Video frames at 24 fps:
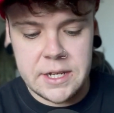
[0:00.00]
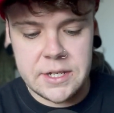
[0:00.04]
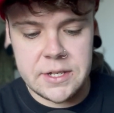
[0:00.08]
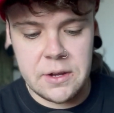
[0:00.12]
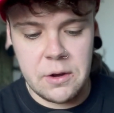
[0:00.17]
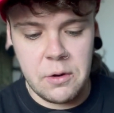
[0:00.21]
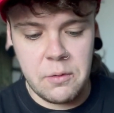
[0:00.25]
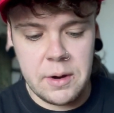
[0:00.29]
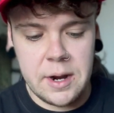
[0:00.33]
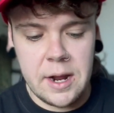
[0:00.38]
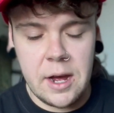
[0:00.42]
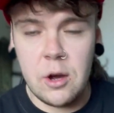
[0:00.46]

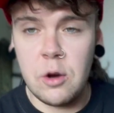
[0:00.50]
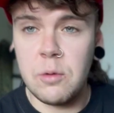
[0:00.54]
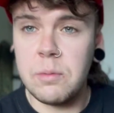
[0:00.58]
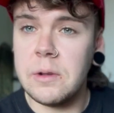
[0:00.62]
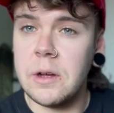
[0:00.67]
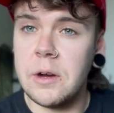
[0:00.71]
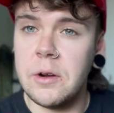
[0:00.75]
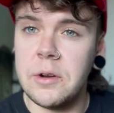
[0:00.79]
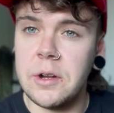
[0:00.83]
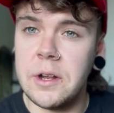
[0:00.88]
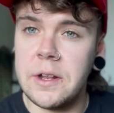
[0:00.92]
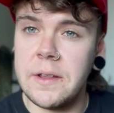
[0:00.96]
So when I
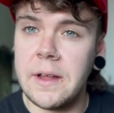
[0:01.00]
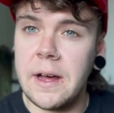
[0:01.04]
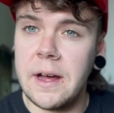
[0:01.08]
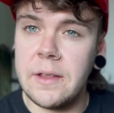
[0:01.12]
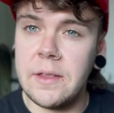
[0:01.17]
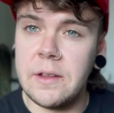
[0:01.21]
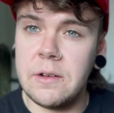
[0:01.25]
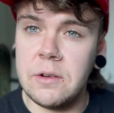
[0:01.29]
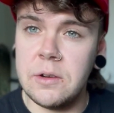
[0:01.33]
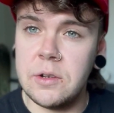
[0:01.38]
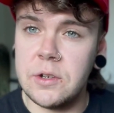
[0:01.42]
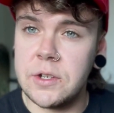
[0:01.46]
uploaded
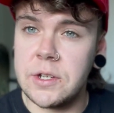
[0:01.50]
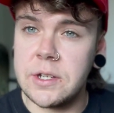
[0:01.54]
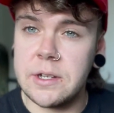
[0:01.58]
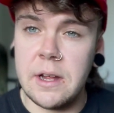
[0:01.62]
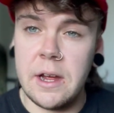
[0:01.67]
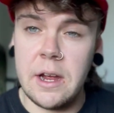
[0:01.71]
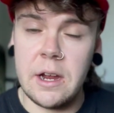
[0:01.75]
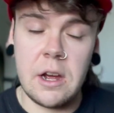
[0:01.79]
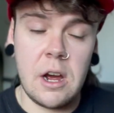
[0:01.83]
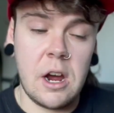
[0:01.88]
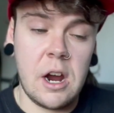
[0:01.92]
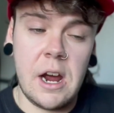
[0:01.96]
that, they were just
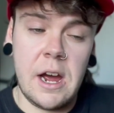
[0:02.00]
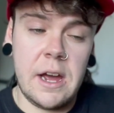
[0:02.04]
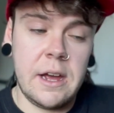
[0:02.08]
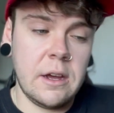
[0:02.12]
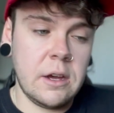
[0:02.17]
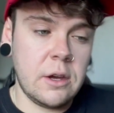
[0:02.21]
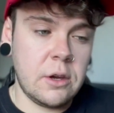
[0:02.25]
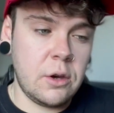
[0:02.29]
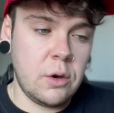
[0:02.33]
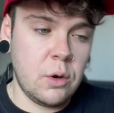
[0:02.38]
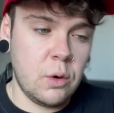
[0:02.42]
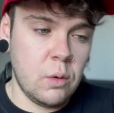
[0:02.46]
like,
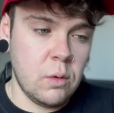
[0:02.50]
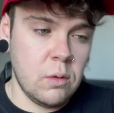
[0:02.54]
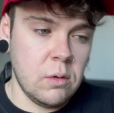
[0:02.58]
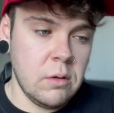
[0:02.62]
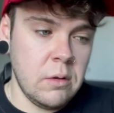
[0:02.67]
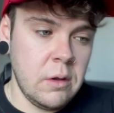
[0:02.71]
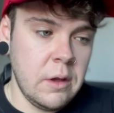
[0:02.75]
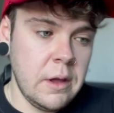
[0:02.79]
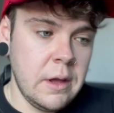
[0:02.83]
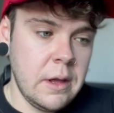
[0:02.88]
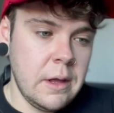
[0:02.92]
alright, cool.